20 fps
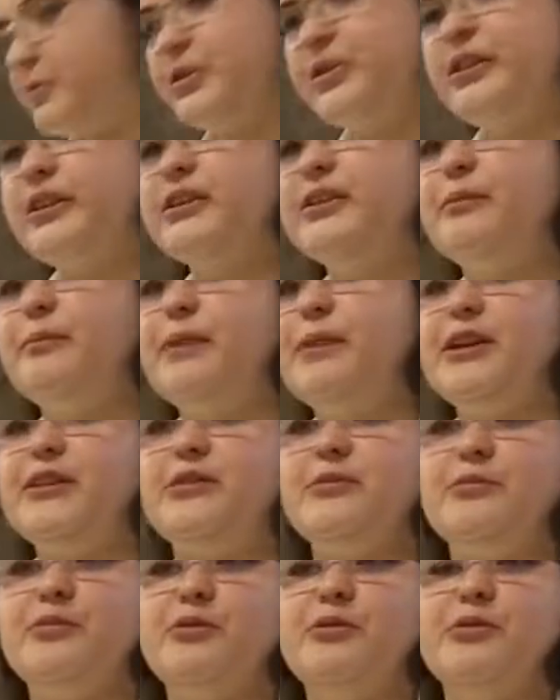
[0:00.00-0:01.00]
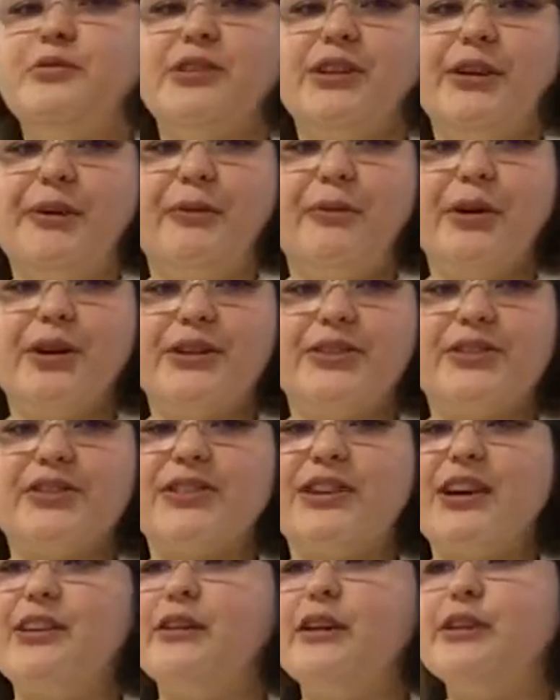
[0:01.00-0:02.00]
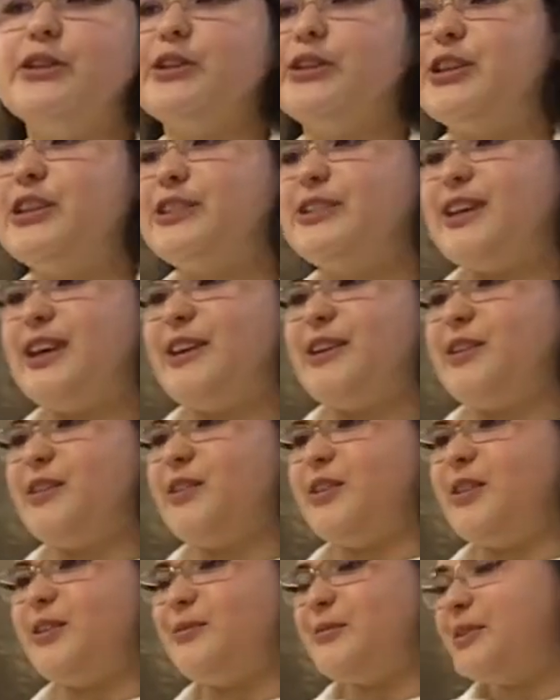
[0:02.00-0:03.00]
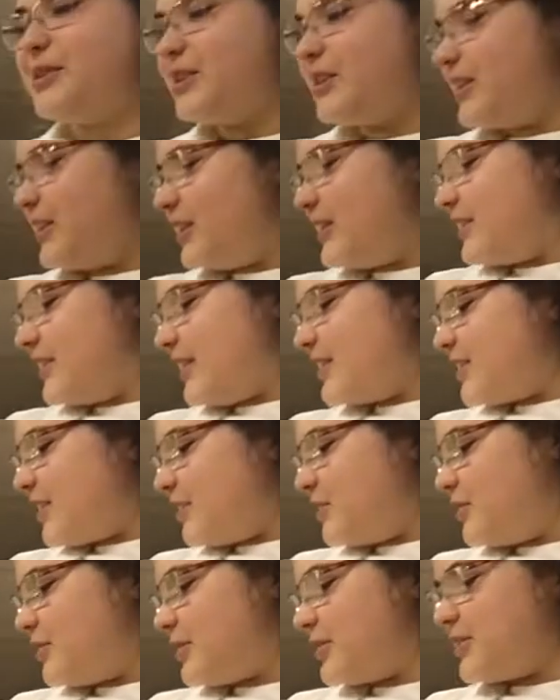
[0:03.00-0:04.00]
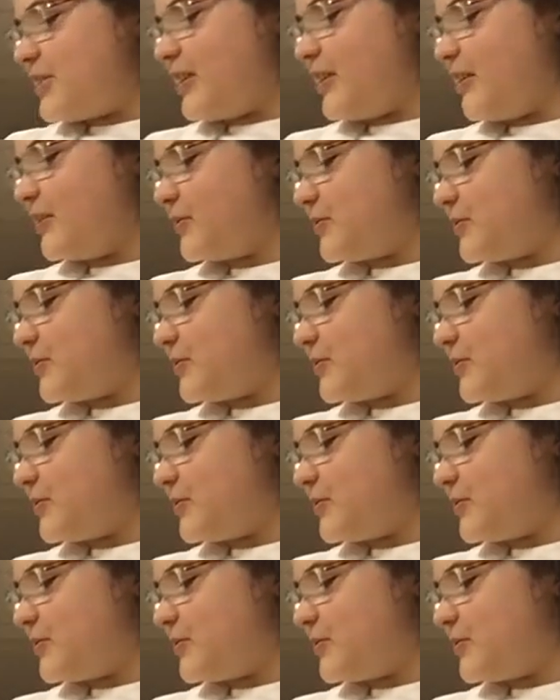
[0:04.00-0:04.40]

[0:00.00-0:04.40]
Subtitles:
within the mandible. Like, what a scary looking diagram. That's how you can tell if